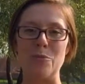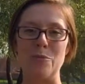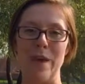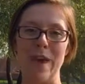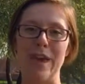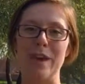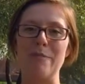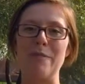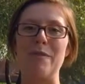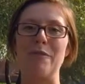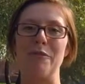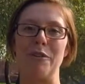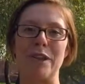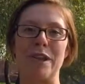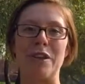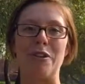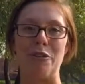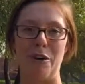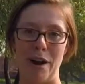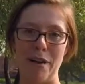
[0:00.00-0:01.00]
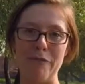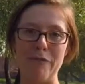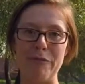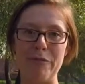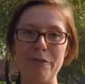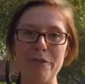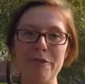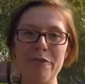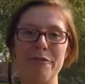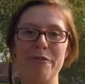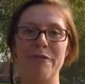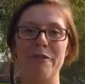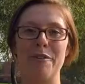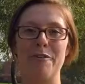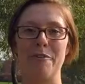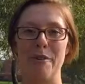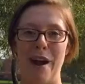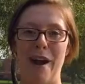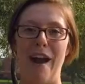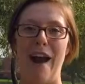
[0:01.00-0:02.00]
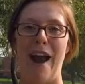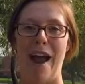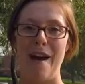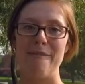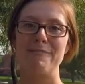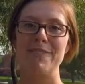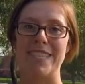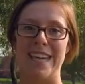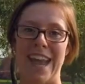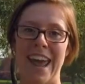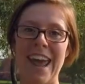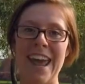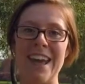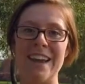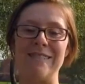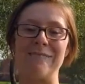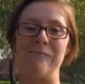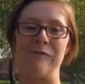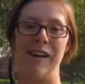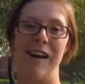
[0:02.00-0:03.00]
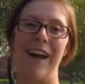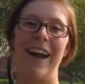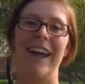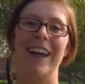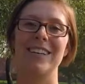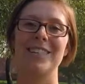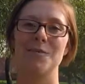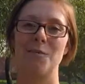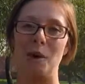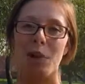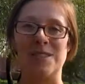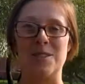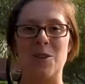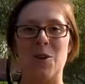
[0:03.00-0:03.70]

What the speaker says: make me really grateful for where I am today and where I get to work.